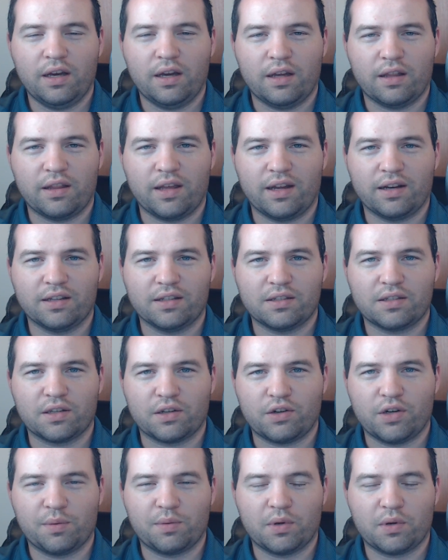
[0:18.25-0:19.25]
that is the
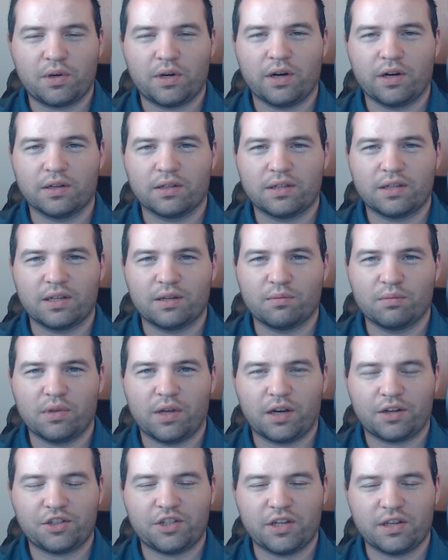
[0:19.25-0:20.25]
cryptocurrency and
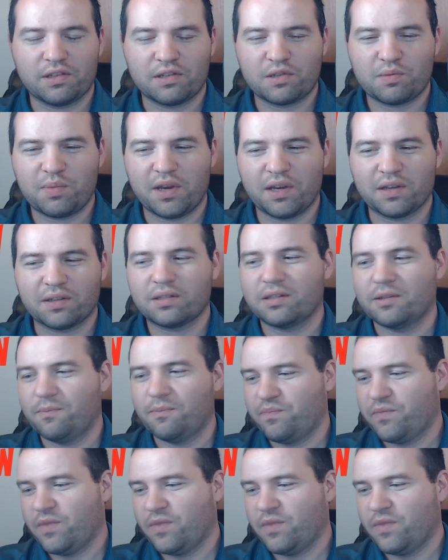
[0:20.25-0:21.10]
blockchain space.